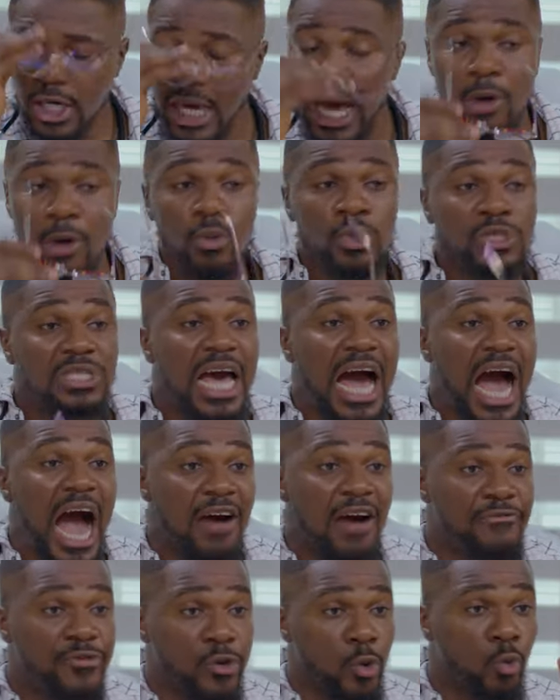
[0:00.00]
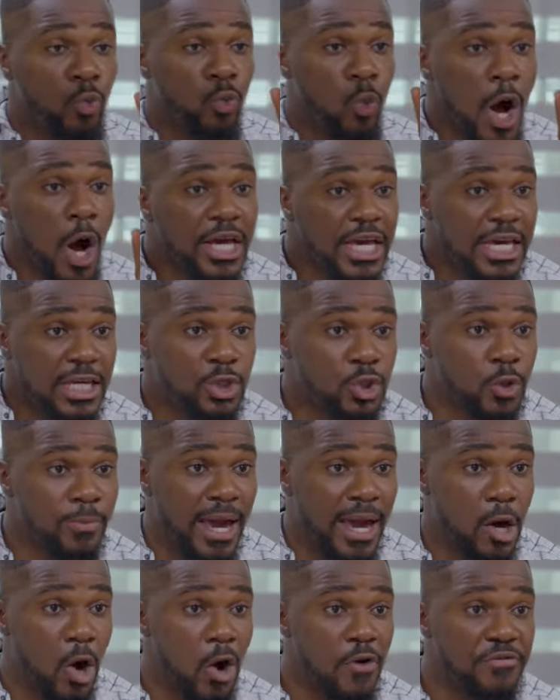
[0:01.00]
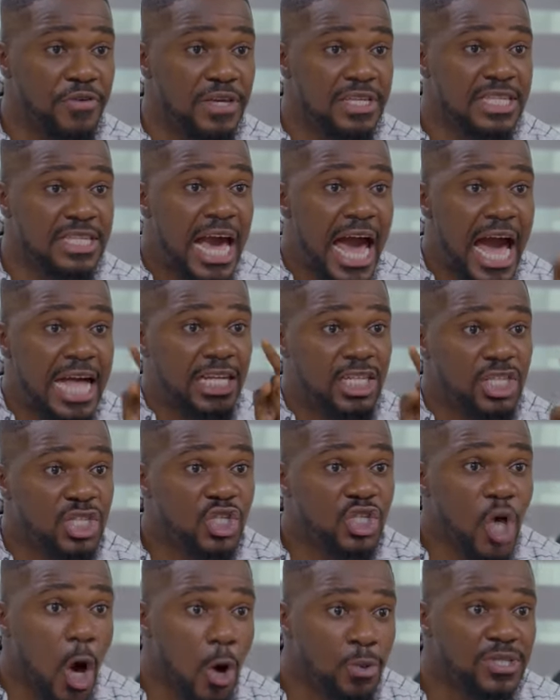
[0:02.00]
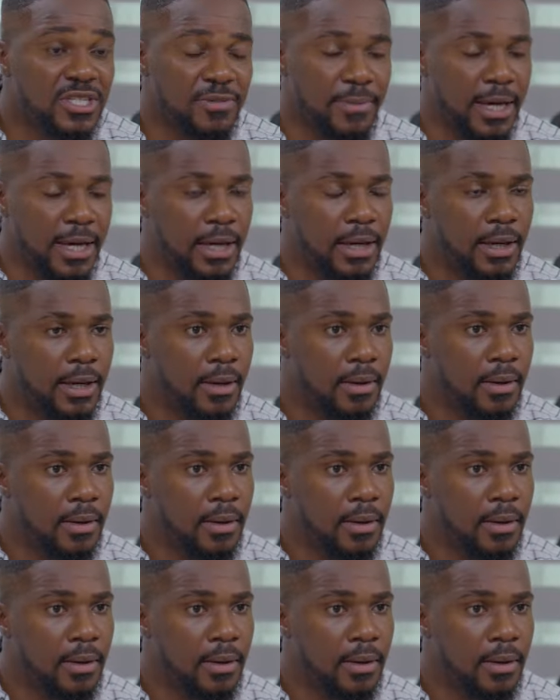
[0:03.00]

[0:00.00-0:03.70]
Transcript: Okay, I won't have you walk into my office and insult me.